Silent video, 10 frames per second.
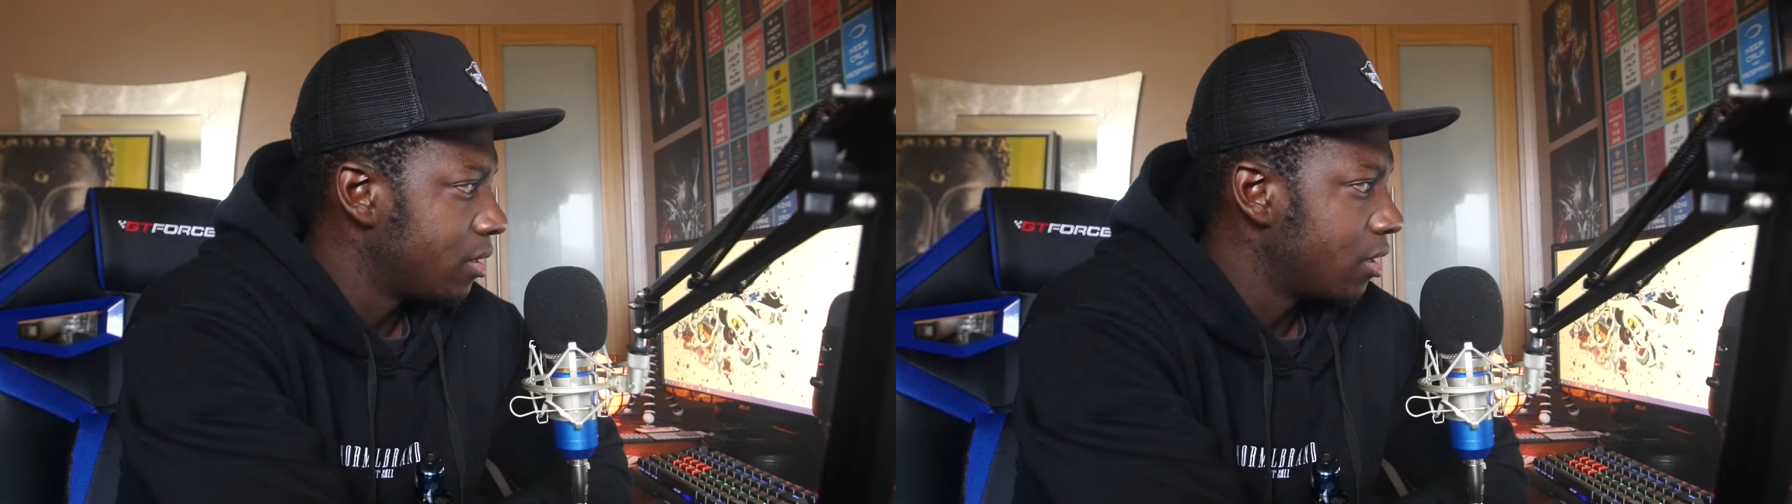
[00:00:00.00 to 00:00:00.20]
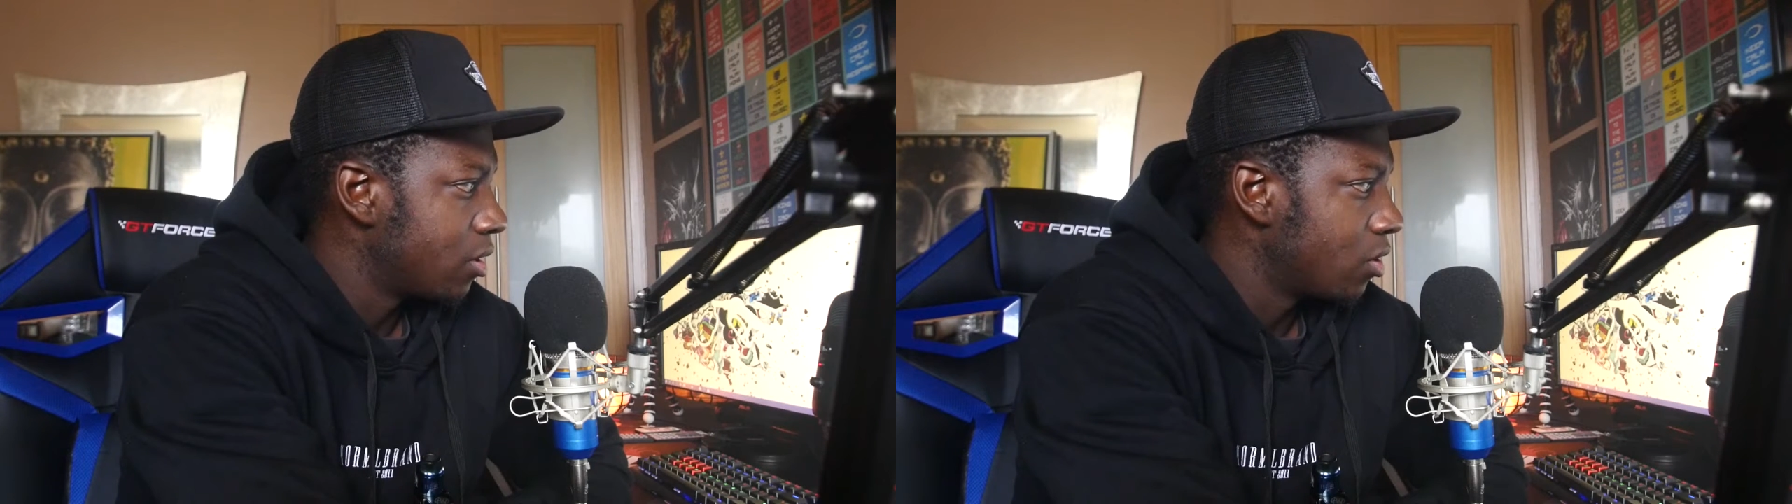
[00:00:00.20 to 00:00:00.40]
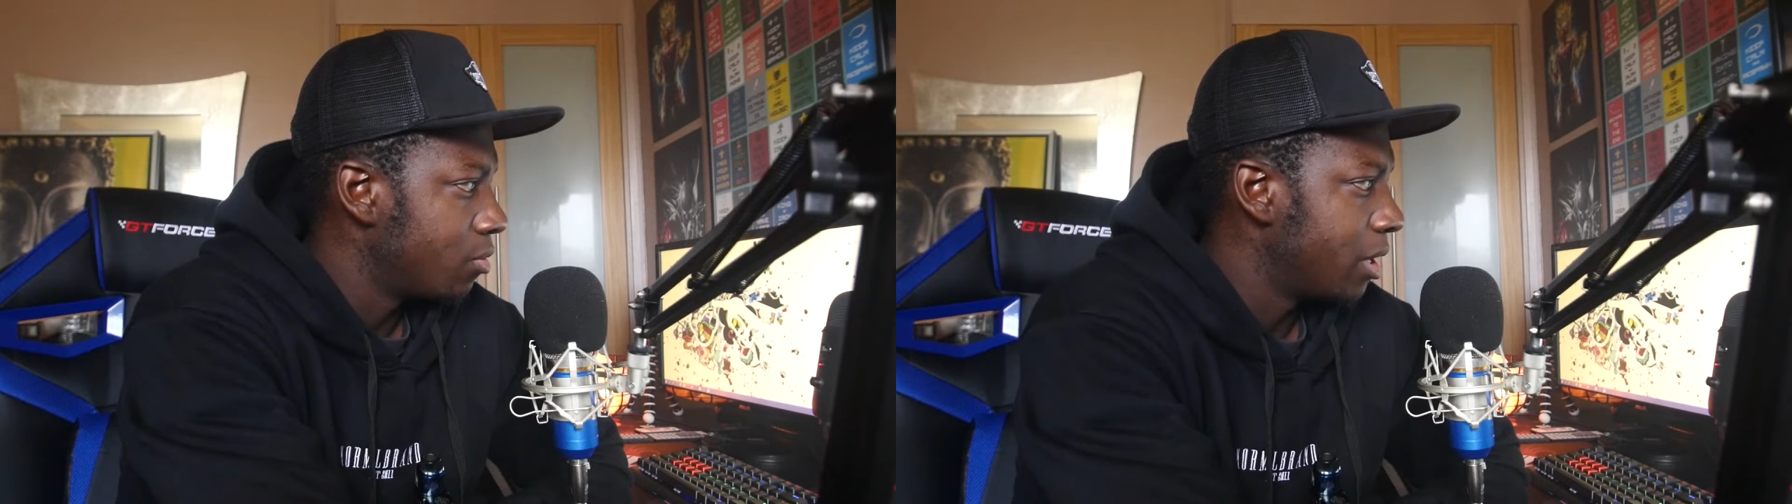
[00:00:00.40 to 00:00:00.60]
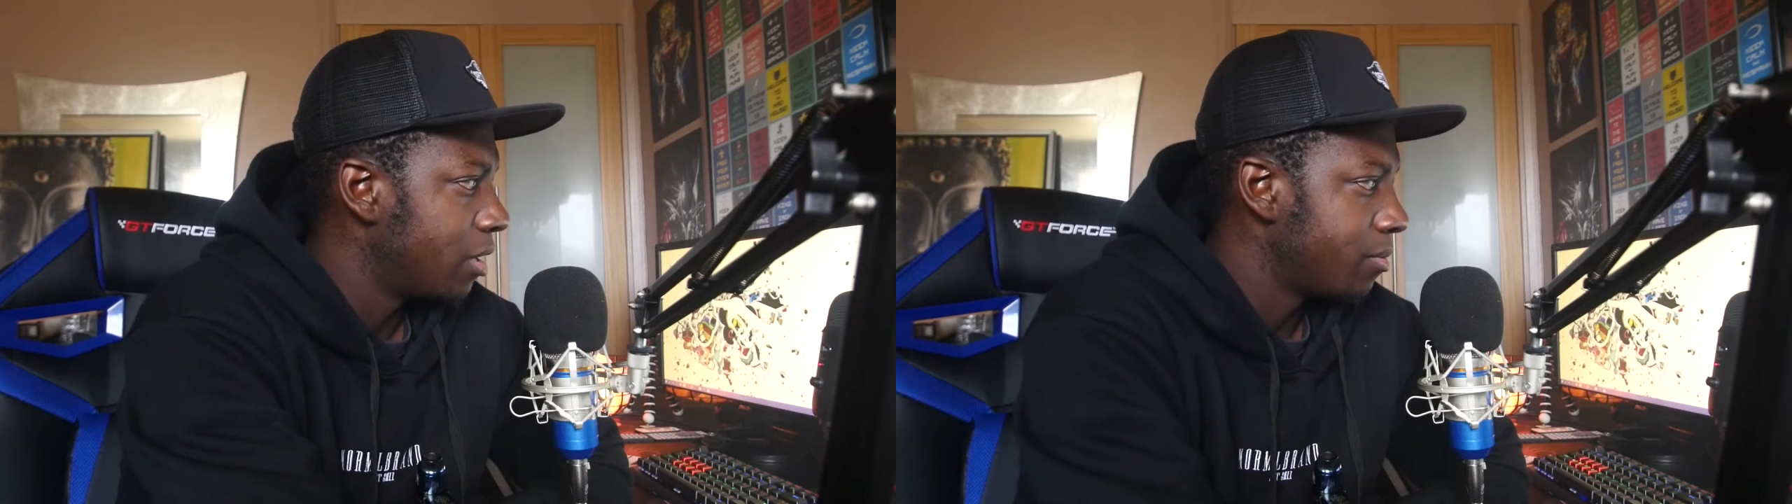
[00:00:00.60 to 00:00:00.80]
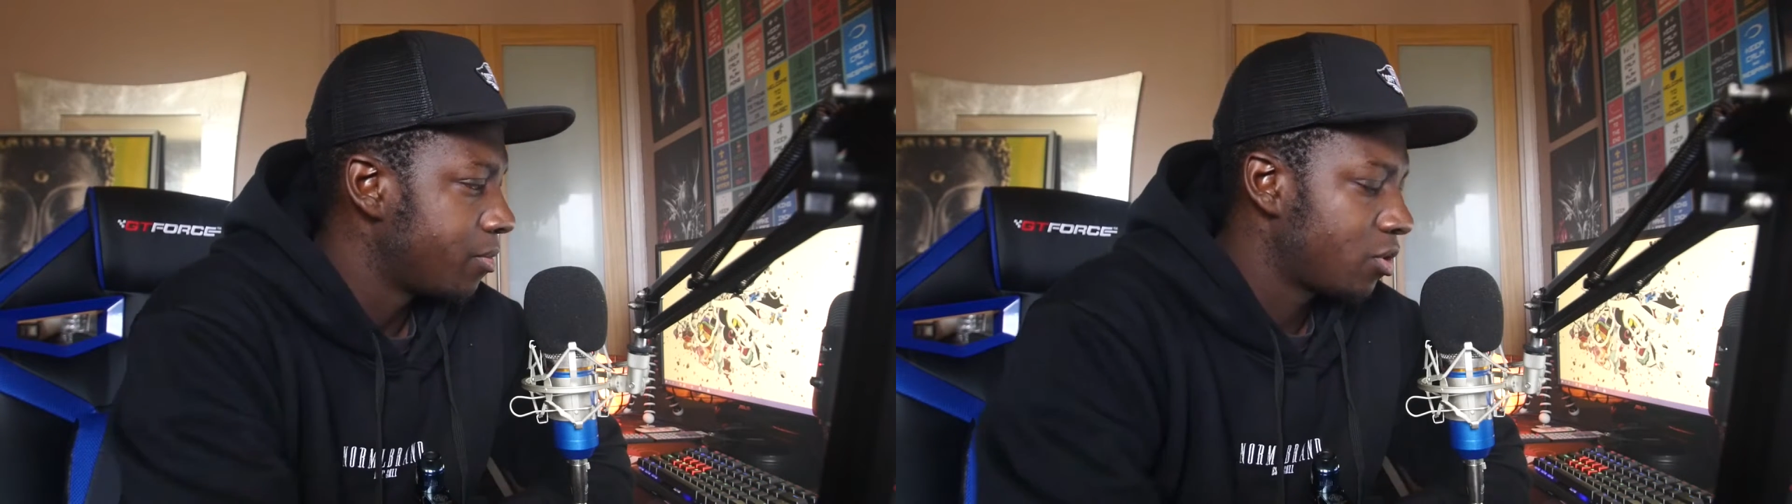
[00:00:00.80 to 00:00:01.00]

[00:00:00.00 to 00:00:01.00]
then the gunmetal.